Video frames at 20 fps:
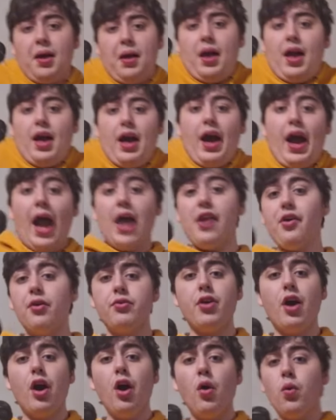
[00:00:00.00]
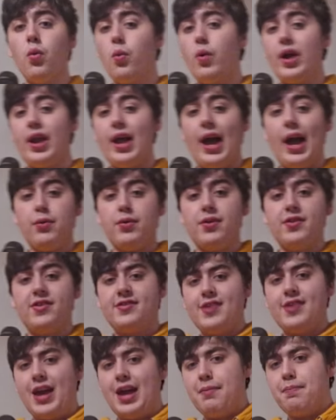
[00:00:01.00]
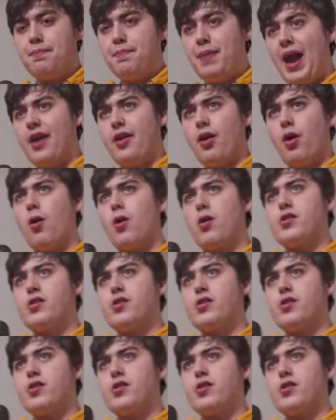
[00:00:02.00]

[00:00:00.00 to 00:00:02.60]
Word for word: I don't know what I would say bad art